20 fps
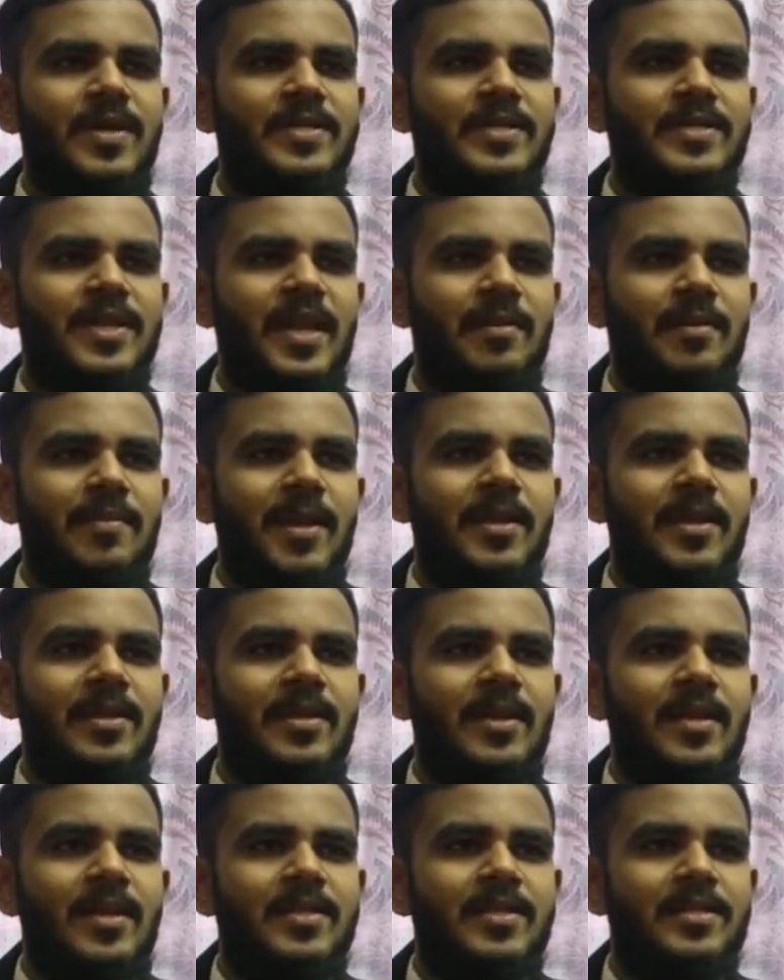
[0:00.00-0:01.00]
Is
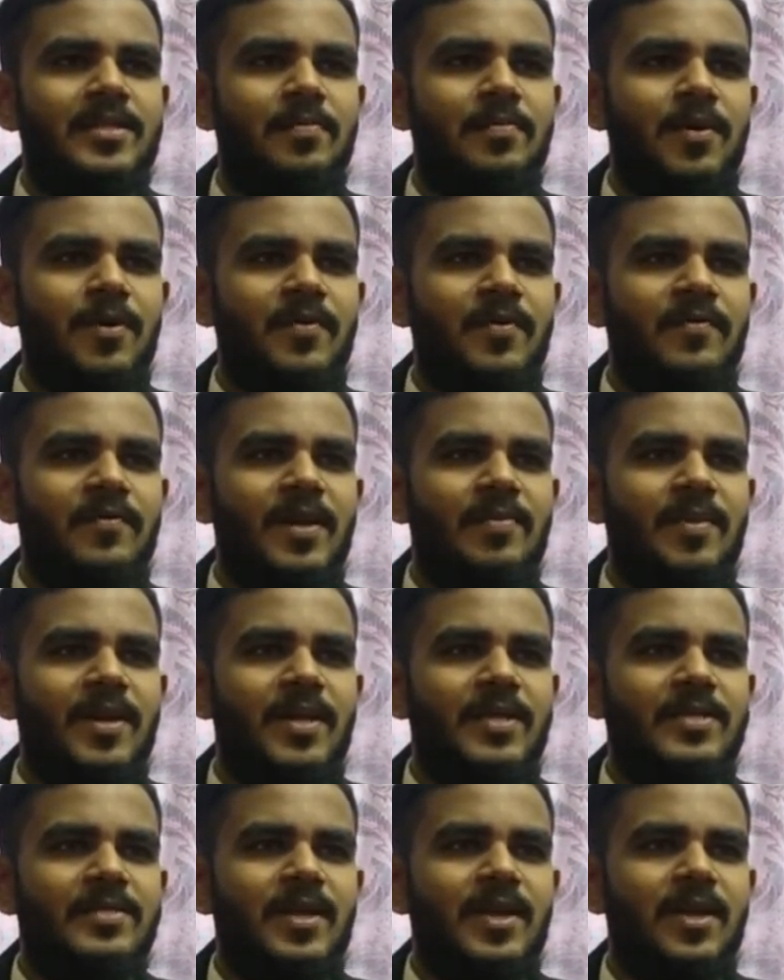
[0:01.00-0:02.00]
climate. The subpoint of
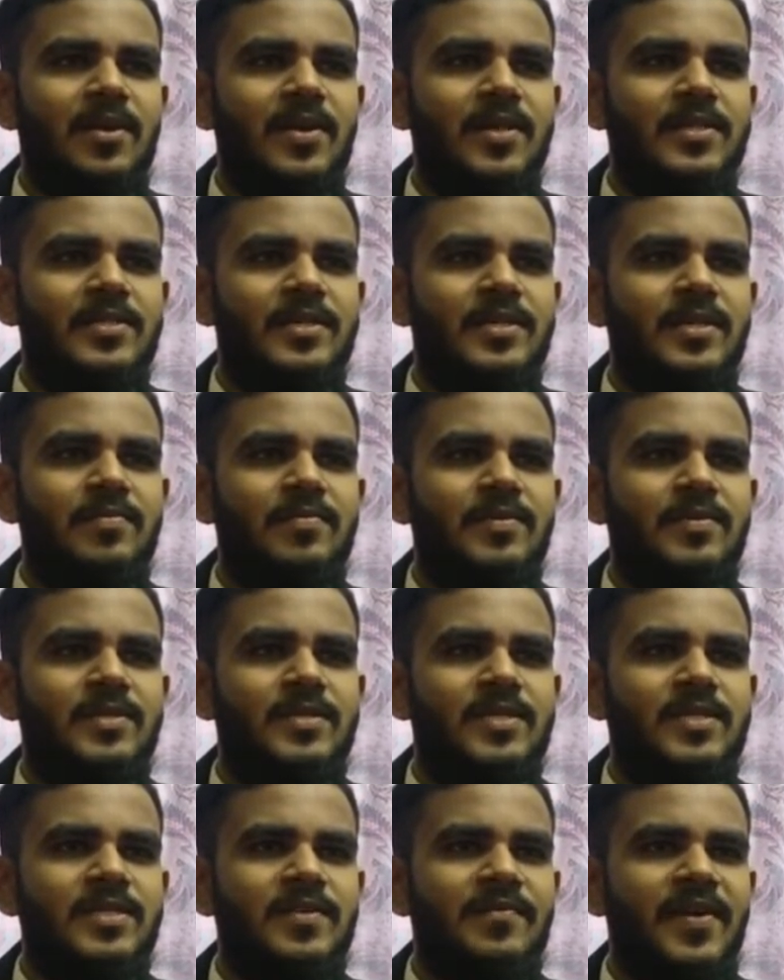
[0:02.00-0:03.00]
climate is regulation, the
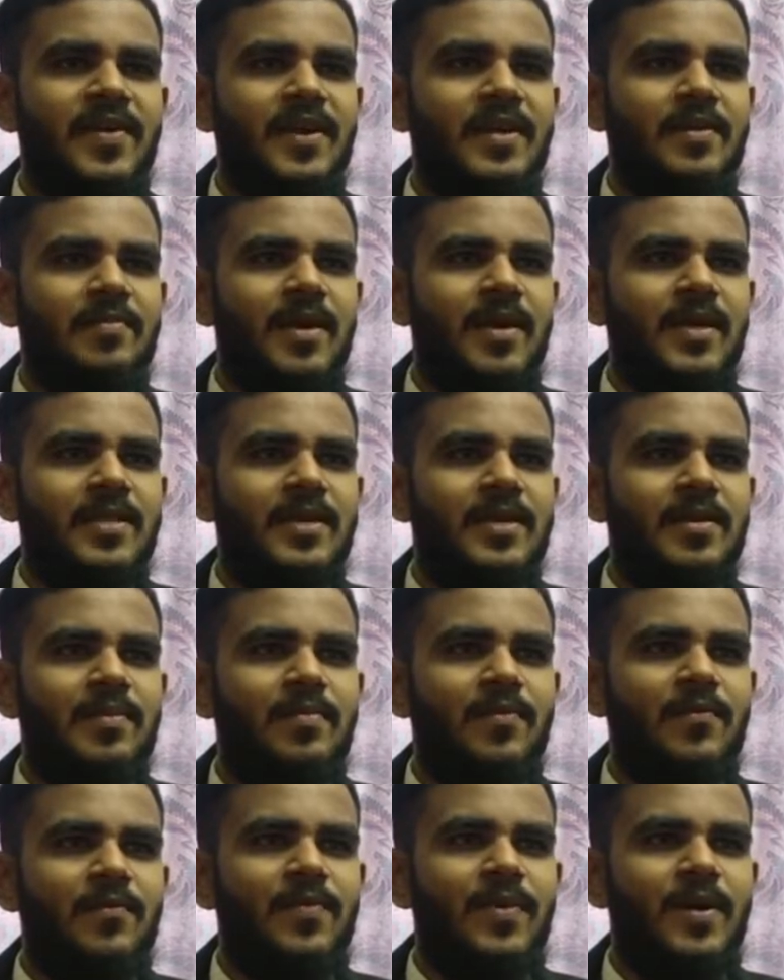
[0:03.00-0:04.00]
business affected by the
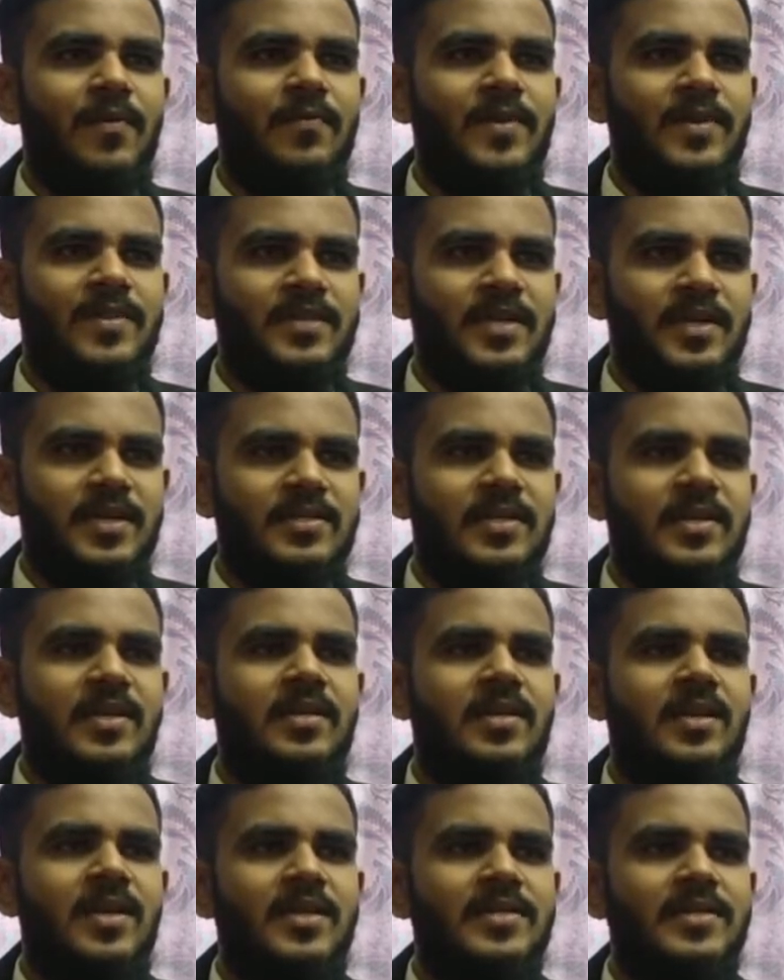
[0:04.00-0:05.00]
movement of
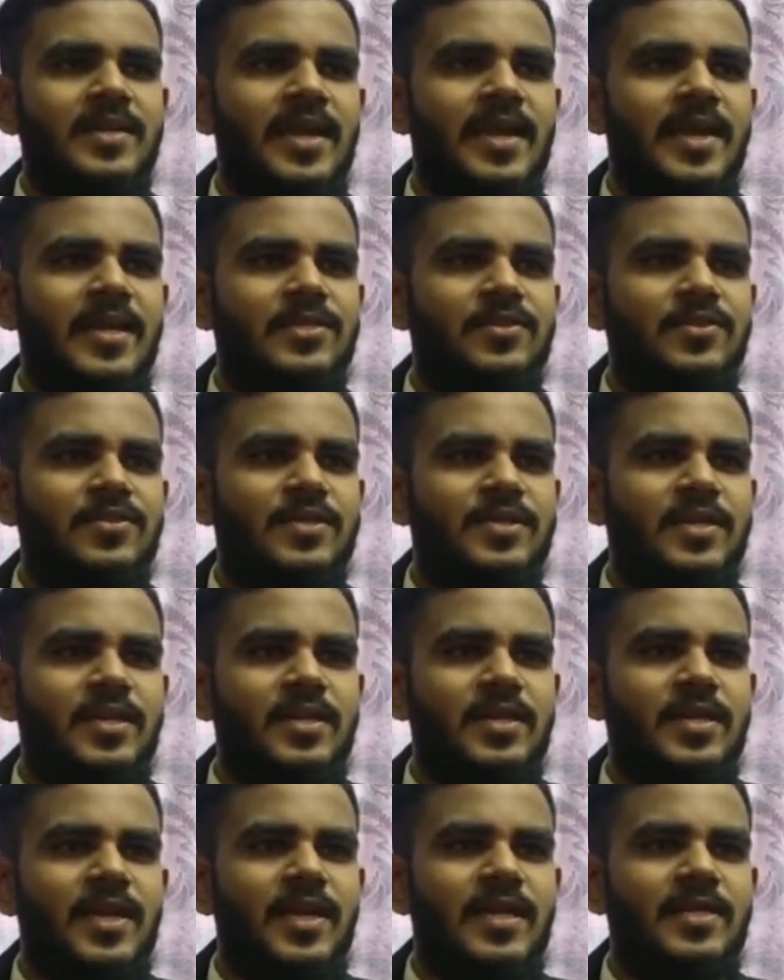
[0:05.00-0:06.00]
restriction. Second is
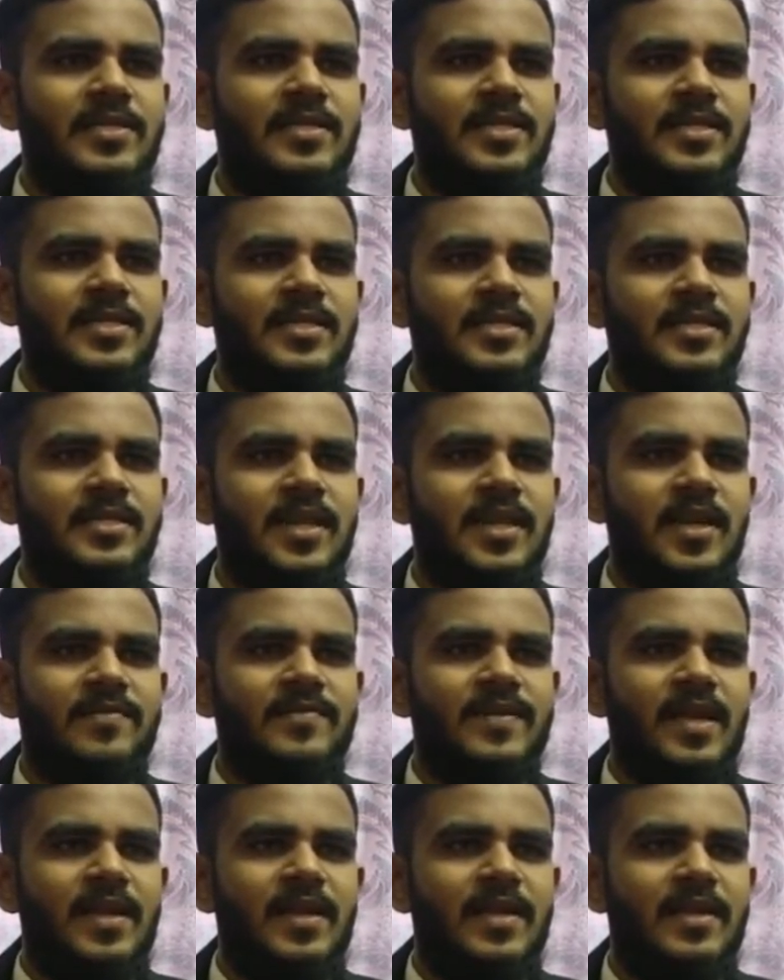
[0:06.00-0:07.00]
social, great changes in
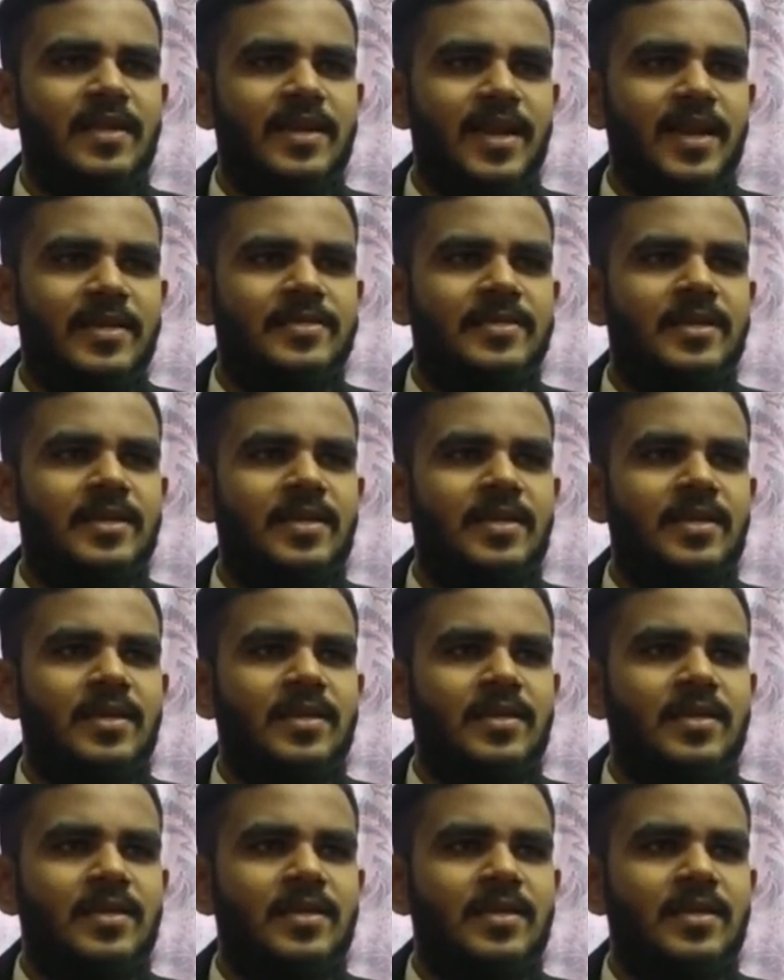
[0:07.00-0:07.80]
lifestyle and trends.